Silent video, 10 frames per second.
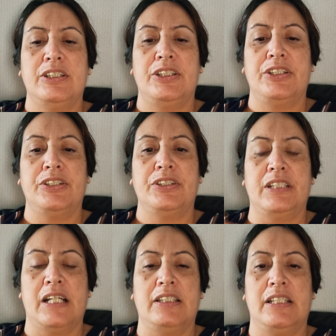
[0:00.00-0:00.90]
to
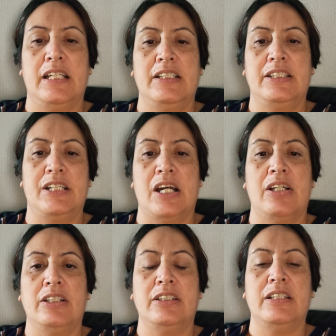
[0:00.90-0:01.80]
touch these
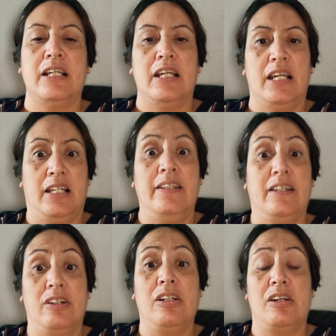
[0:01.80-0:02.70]
stones and
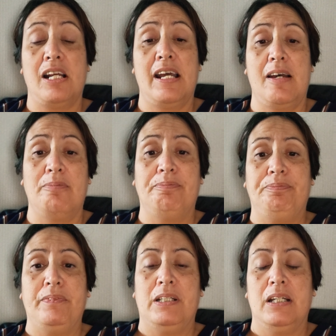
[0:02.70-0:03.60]
they're going to light up.
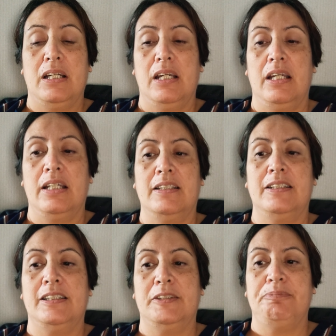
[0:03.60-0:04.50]

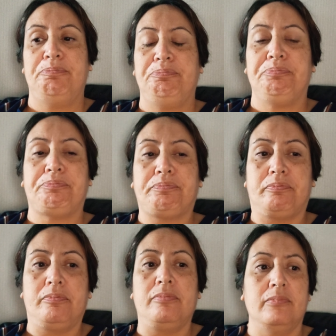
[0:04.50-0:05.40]
And
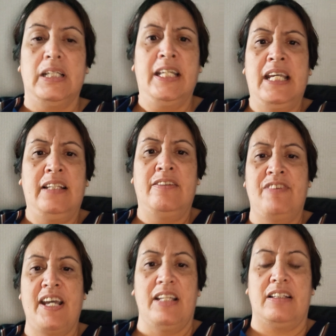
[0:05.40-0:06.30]
he had the
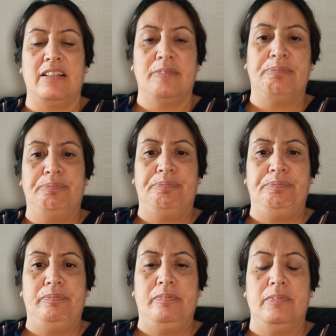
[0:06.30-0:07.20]
faith
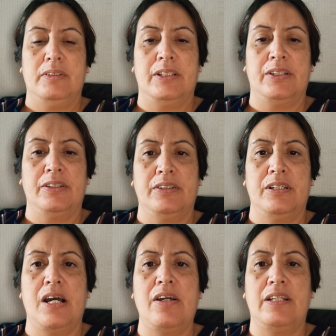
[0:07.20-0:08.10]
to
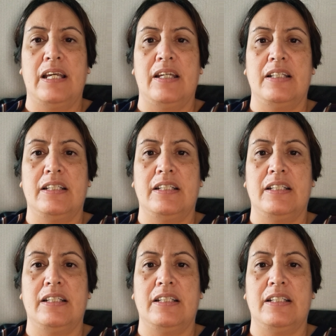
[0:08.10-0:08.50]
know that.